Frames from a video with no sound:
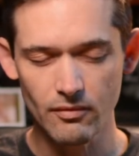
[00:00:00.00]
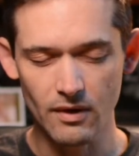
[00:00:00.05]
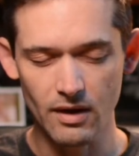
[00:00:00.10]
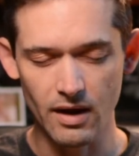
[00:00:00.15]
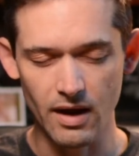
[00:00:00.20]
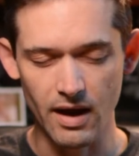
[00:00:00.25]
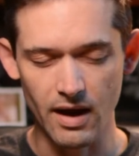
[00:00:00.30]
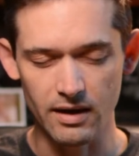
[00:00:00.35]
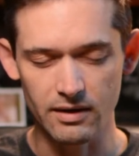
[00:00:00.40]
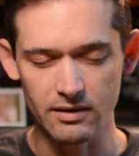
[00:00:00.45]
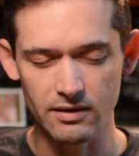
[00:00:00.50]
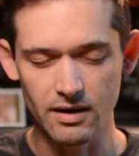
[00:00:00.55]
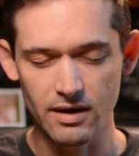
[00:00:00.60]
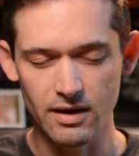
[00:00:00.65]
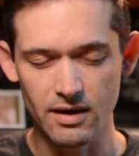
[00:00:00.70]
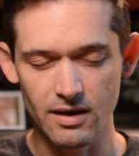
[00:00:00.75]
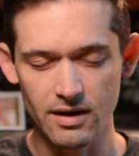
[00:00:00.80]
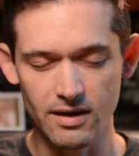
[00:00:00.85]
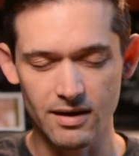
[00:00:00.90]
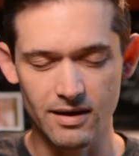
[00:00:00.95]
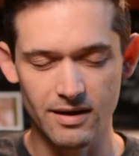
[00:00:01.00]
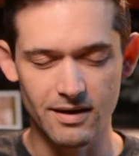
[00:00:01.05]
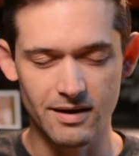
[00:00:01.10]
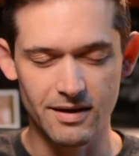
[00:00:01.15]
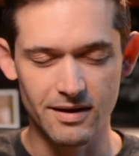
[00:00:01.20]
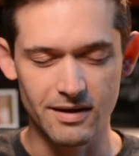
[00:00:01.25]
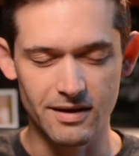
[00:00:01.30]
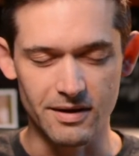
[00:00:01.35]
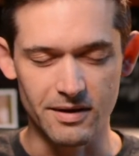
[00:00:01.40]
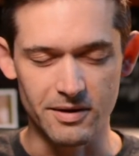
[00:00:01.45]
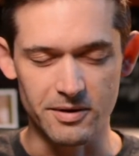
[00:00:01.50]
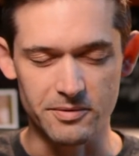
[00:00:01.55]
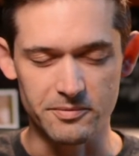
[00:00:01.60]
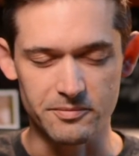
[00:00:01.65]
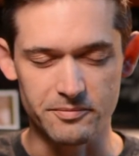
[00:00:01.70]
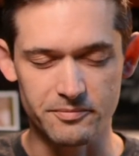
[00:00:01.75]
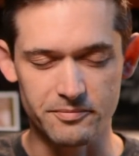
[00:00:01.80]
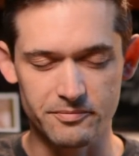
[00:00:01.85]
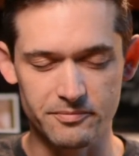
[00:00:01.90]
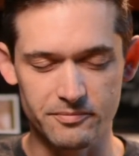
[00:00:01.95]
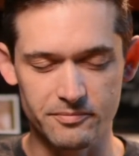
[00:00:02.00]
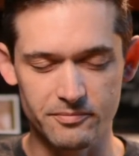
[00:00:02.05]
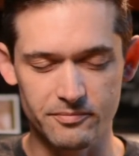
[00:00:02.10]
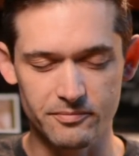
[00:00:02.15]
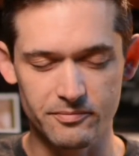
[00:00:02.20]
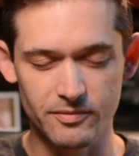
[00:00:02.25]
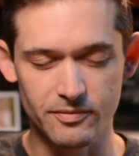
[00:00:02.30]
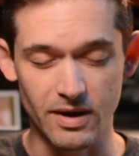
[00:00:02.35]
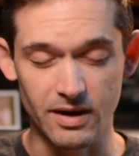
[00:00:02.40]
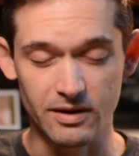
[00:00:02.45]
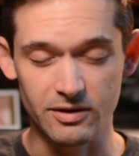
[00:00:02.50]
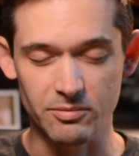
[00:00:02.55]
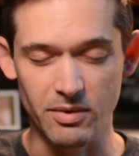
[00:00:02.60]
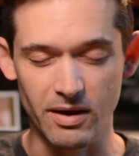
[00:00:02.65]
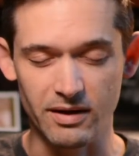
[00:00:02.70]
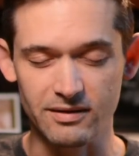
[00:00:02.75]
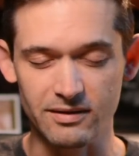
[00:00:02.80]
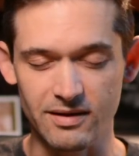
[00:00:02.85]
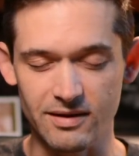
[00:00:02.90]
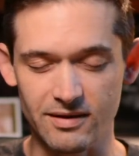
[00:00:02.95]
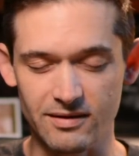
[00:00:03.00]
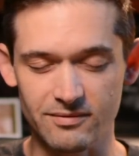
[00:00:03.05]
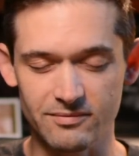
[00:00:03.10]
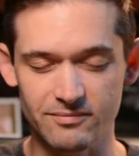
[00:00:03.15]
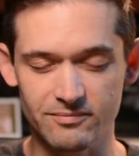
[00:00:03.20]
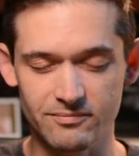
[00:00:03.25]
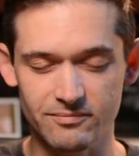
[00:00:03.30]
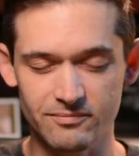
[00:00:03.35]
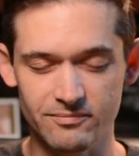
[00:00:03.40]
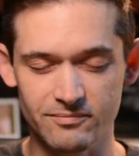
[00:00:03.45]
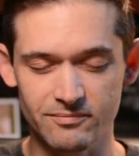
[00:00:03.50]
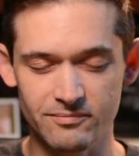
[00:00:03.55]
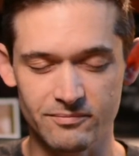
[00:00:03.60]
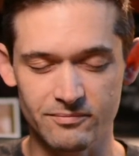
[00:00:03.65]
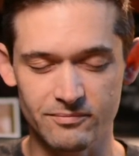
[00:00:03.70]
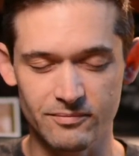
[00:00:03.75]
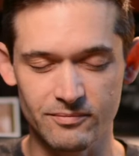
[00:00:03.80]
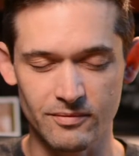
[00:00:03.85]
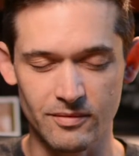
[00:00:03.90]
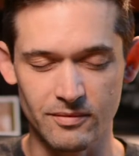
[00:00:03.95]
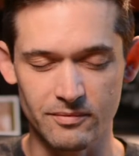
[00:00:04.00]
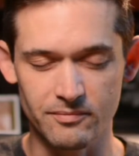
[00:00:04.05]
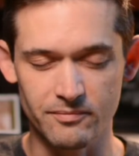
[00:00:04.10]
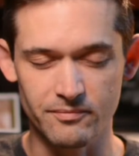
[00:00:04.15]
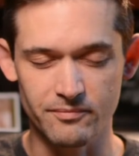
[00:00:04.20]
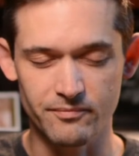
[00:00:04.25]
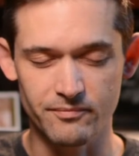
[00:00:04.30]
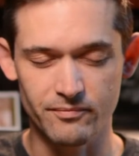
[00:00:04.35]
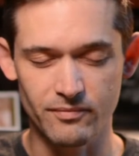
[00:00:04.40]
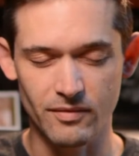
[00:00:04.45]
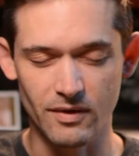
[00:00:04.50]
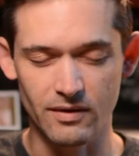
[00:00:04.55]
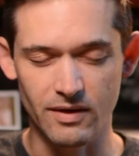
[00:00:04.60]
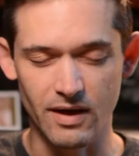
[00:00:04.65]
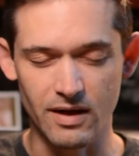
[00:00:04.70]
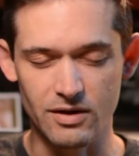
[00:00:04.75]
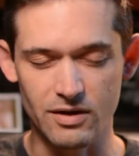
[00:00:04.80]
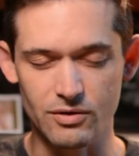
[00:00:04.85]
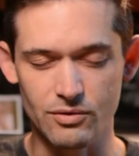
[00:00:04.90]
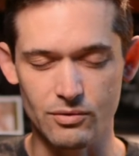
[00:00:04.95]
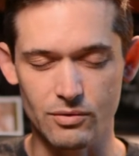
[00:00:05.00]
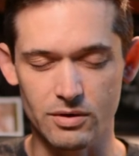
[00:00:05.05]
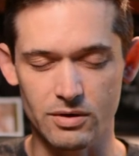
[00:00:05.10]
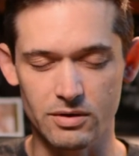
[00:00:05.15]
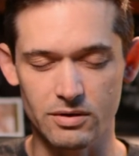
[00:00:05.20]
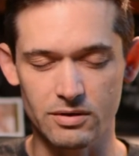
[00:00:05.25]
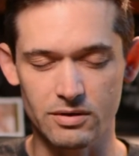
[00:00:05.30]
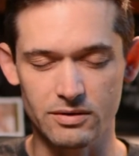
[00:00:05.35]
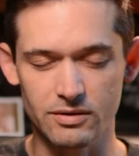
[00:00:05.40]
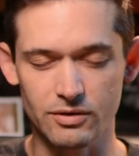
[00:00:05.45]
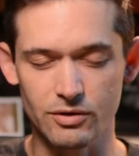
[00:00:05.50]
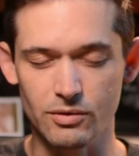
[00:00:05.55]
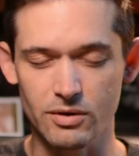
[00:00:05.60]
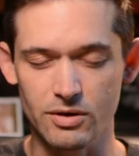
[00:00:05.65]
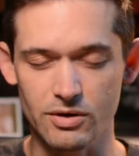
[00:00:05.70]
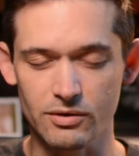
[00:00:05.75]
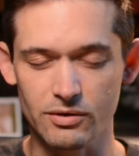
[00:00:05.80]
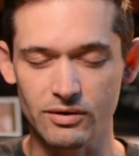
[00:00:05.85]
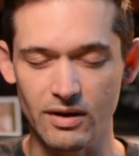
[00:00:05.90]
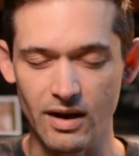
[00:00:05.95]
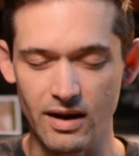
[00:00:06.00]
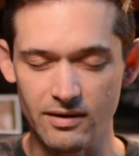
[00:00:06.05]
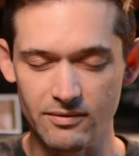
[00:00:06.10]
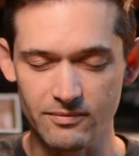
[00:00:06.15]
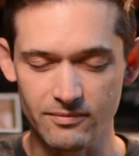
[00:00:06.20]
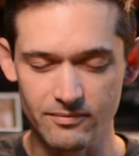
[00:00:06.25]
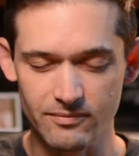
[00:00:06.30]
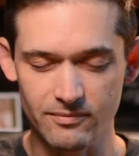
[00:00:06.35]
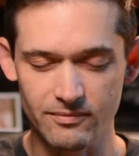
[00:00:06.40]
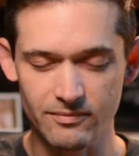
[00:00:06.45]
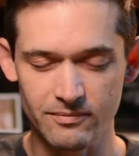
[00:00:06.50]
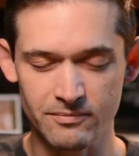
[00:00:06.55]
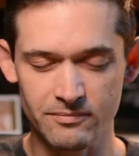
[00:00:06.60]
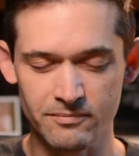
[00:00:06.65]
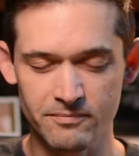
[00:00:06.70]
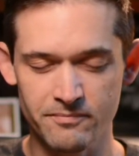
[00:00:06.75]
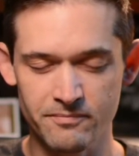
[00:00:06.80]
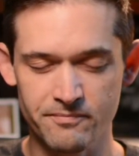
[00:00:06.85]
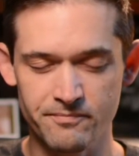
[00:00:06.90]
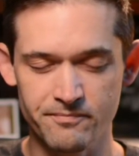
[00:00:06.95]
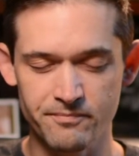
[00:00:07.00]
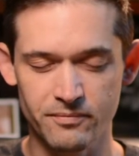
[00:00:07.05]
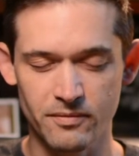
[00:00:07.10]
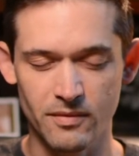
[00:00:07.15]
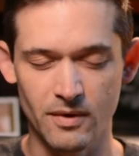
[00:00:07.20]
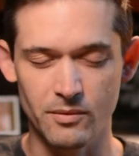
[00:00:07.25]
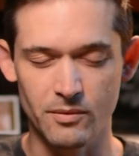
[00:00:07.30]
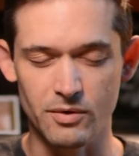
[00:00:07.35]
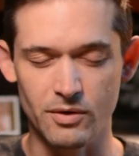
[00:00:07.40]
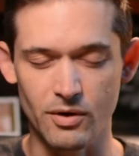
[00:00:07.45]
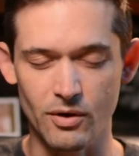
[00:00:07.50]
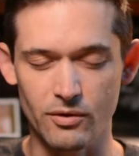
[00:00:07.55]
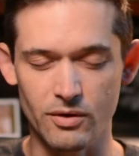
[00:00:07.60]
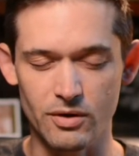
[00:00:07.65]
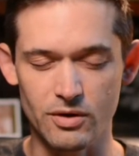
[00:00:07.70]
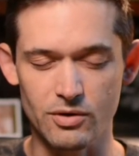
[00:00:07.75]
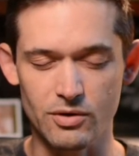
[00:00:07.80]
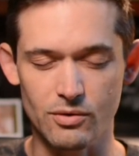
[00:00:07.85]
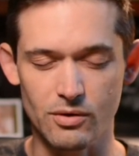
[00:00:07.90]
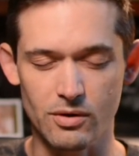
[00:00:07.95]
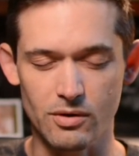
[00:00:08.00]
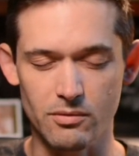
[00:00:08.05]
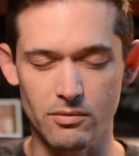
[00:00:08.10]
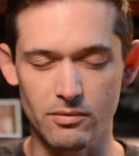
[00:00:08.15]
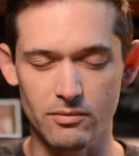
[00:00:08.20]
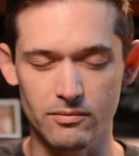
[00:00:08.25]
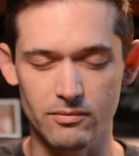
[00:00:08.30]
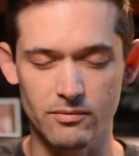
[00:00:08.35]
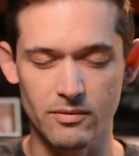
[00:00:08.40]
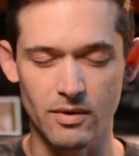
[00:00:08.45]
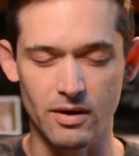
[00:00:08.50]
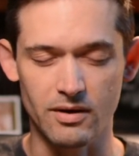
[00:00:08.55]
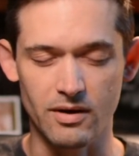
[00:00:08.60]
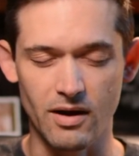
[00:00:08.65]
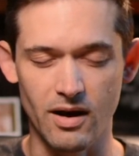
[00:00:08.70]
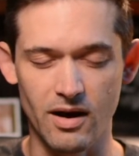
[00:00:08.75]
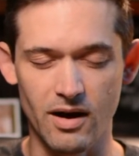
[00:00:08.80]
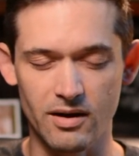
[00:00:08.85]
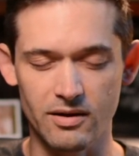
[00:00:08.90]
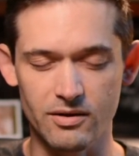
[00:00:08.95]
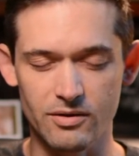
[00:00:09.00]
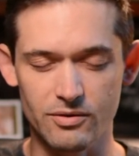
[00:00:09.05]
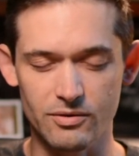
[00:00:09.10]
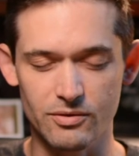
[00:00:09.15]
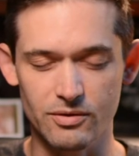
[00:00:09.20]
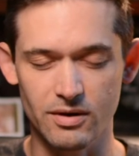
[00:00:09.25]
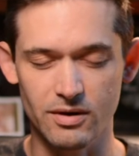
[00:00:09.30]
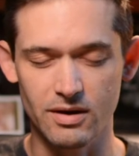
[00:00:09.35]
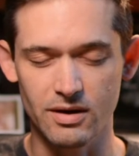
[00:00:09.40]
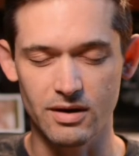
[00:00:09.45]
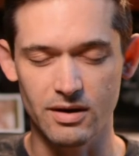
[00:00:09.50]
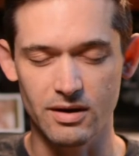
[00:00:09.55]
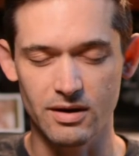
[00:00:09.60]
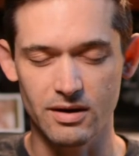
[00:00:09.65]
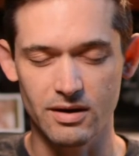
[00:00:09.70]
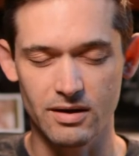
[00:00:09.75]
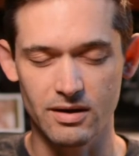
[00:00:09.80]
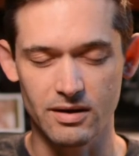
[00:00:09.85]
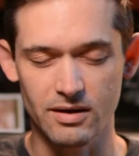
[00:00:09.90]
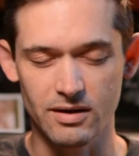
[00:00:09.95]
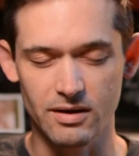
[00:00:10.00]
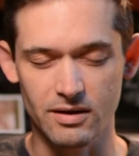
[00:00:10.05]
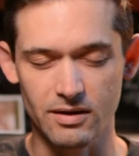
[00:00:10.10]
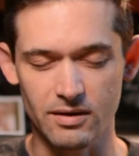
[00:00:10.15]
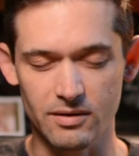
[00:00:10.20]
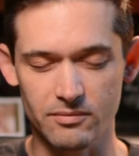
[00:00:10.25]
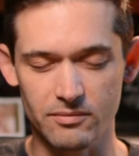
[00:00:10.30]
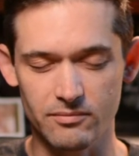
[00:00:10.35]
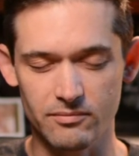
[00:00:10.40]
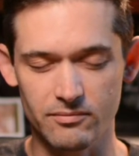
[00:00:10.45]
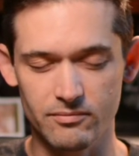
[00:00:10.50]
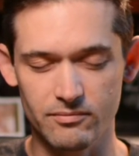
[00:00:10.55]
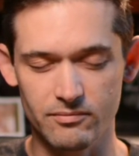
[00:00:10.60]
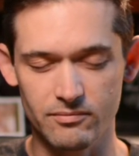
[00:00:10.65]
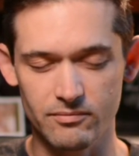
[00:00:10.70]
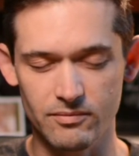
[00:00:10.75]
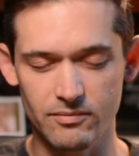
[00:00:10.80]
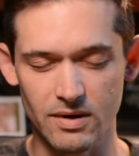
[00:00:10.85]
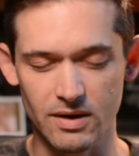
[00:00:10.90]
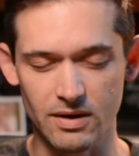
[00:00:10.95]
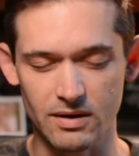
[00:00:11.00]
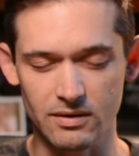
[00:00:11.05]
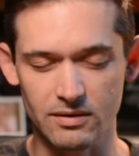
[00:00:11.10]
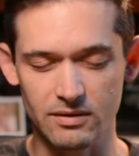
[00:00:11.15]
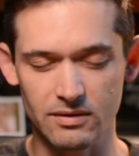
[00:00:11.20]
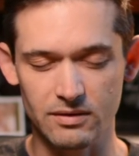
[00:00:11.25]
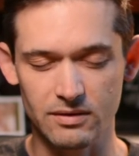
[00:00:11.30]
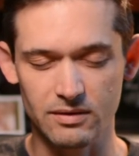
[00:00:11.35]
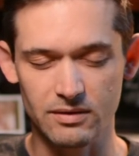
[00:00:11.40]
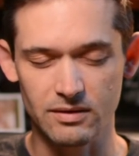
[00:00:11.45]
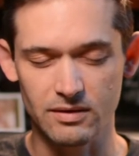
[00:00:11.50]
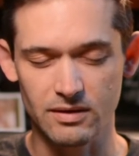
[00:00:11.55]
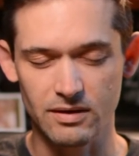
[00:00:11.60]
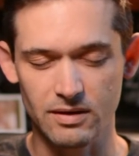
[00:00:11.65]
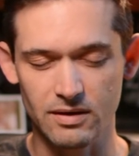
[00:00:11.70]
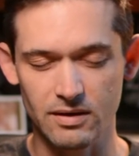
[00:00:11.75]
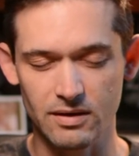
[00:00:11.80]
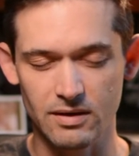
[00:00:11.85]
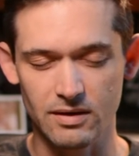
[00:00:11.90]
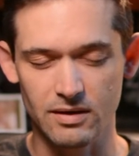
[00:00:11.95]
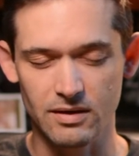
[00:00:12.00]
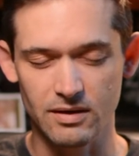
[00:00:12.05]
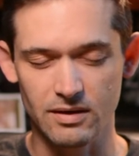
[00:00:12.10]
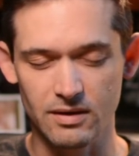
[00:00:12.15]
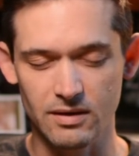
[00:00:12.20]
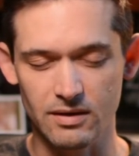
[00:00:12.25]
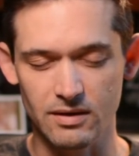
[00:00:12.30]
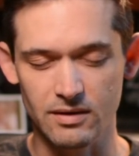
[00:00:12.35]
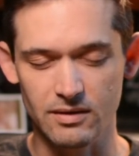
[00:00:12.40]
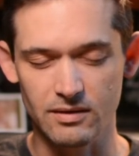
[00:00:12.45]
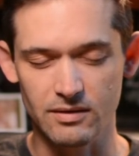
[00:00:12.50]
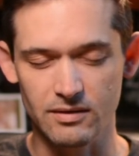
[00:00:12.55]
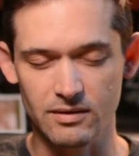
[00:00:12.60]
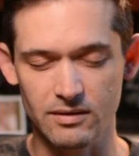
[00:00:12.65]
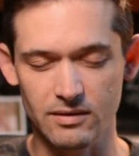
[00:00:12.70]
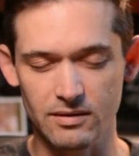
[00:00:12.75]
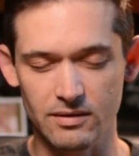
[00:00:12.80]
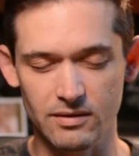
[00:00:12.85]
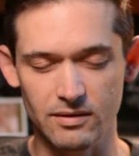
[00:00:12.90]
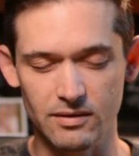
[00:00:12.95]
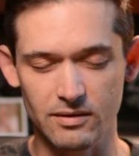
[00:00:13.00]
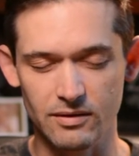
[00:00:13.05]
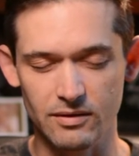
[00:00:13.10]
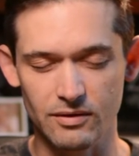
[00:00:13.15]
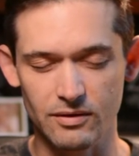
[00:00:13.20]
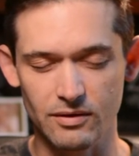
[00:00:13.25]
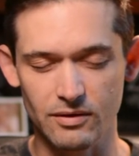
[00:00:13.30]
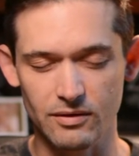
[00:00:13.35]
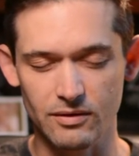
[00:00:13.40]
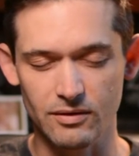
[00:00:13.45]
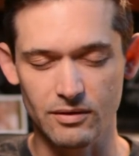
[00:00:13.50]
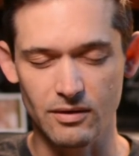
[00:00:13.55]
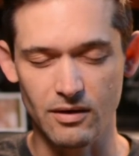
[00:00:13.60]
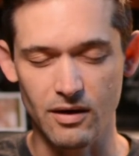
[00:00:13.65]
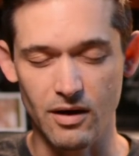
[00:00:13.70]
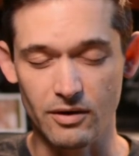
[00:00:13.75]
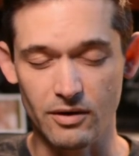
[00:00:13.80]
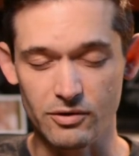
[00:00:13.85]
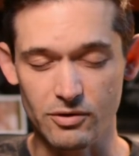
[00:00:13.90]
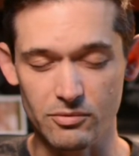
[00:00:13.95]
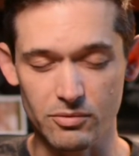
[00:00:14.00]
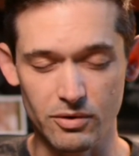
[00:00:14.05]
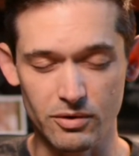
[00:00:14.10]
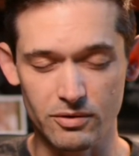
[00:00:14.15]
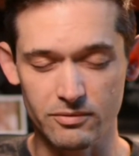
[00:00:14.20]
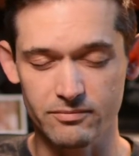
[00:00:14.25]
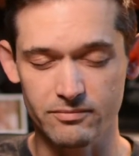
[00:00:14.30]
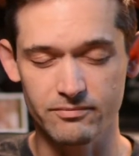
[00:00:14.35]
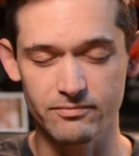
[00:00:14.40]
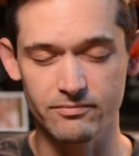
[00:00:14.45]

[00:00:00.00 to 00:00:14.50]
and um, expecting mm, that you will do what you say. We know that you are a God who um, is uh, honorable,